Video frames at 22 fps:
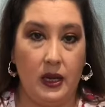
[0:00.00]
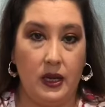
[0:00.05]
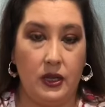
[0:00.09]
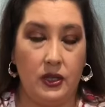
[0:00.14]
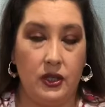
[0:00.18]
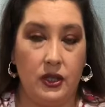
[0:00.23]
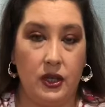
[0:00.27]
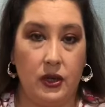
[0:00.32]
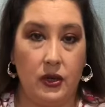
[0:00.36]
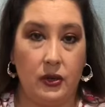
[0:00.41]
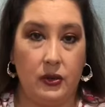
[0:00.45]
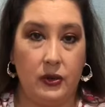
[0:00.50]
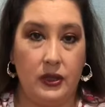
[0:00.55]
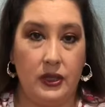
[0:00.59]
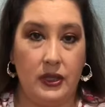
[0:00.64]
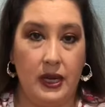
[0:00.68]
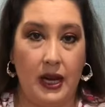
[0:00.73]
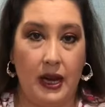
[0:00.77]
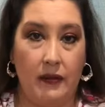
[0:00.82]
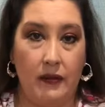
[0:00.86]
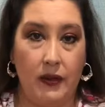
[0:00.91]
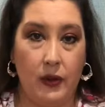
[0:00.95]
So
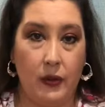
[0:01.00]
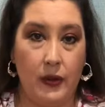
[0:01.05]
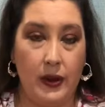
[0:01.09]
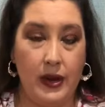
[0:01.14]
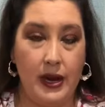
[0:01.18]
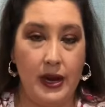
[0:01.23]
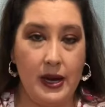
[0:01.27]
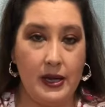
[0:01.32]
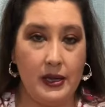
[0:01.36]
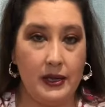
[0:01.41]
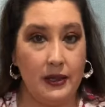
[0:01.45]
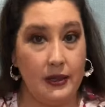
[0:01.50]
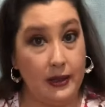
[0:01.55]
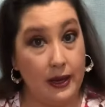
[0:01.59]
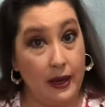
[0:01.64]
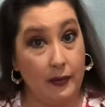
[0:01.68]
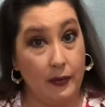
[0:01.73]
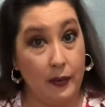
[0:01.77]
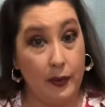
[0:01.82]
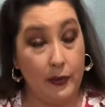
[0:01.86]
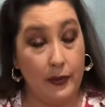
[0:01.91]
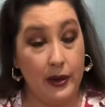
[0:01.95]
save your rings,
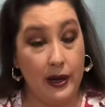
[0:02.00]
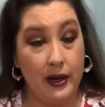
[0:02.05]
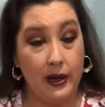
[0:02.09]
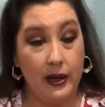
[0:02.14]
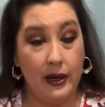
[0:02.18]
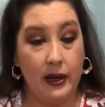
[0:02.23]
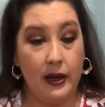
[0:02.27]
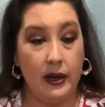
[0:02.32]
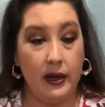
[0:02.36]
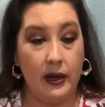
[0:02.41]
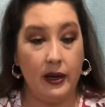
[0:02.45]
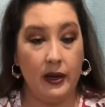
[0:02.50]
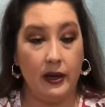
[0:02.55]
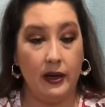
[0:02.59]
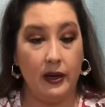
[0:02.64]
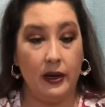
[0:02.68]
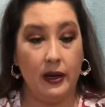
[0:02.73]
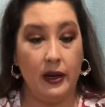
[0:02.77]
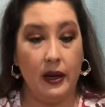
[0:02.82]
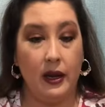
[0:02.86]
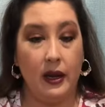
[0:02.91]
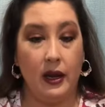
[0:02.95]
save your money,
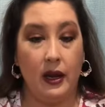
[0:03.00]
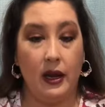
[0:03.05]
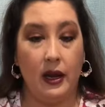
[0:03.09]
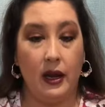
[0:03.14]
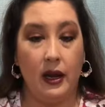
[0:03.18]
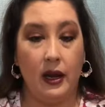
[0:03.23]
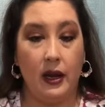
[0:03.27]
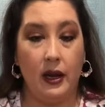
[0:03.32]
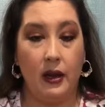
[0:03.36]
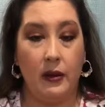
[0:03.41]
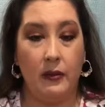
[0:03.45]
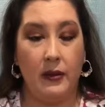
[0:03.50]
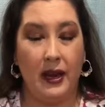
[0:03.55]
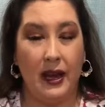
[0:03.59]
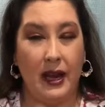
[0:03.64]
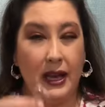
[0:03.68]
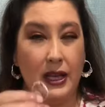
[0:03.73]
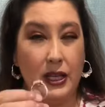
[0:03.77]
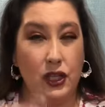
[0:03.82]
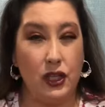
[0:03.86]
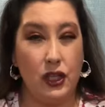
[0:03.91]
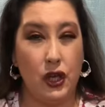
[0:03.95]

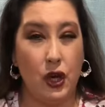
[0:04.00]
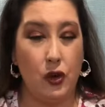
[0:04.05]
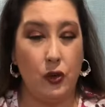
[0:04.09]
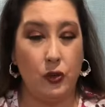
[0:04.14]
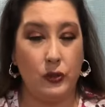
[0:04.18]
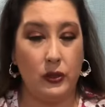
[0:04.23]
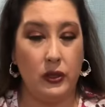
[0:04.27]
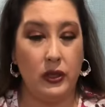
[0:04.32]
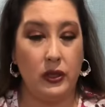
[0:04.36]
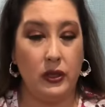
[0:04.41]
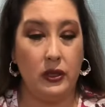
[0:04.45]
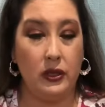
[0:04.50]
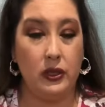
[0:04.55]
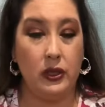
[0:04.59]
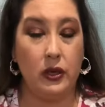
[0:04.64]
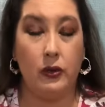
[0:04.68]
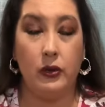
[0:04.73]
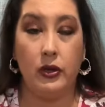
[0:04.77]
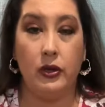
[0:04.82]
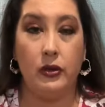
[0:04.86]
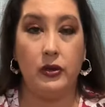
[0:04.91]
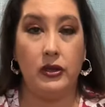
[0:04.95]
and don't
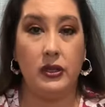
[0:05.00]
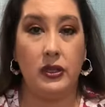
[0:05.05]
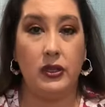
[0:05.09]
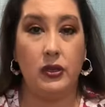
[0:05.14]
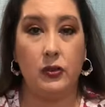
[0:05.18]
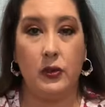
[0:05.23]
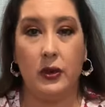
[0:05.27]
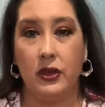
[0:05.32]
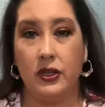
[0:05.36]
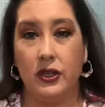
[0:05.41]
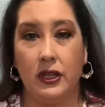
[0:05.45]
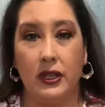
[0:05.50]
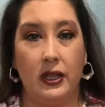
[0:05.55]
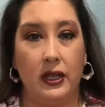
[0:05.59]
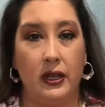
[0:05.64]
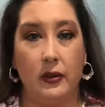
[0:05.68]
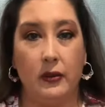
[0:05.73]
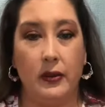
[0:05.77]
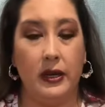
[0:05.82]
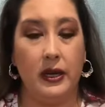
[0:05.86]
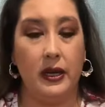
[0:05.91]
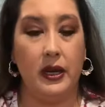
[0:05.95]
use dishwashing
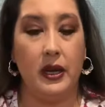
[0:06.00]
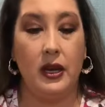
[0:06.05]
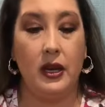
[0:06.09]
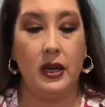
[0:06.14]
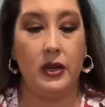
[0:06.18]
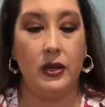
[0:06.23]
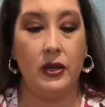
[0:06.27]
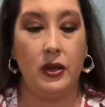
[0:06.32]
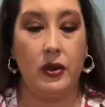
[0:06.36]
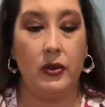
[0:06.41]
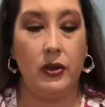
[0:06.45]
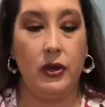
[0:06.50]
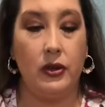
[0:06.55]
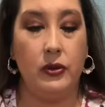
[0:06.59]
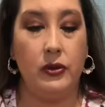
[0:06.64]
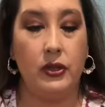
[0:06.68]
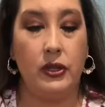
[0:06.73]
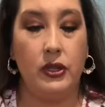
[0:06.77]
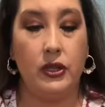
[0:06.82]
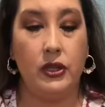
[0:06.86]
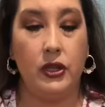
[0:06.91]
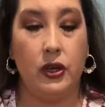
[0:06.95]
liquid. Don't
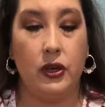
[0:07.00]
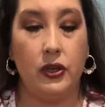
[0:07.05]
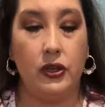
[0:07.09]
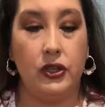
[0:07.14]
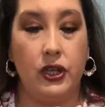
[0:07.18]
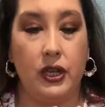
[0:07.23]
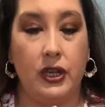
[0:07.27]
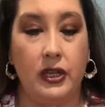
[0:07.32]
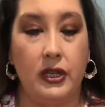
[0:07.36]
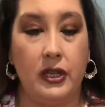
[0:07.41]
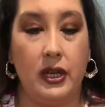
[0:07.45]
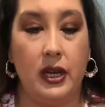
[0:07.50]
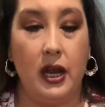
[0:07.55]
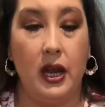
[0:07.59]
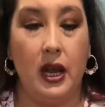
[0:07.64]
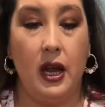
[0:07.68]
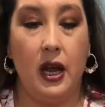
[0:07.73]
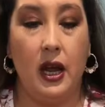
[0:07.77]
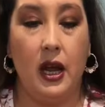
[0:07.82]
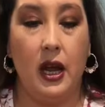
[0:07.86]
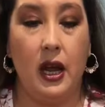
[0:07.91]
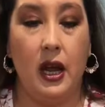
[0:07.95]
use detergent.
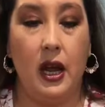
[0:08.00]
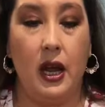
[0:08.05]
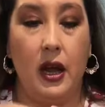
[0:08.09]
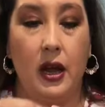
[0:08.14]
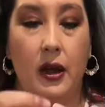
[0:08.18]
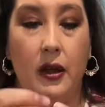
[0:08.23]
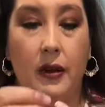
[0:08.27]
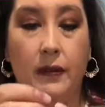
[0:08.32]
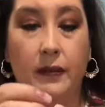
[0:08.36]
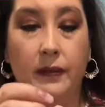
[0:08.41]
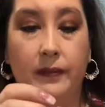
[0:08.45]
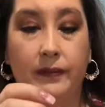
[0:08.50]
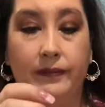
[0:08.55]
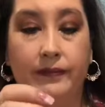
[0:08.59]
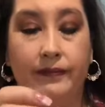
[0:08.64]
And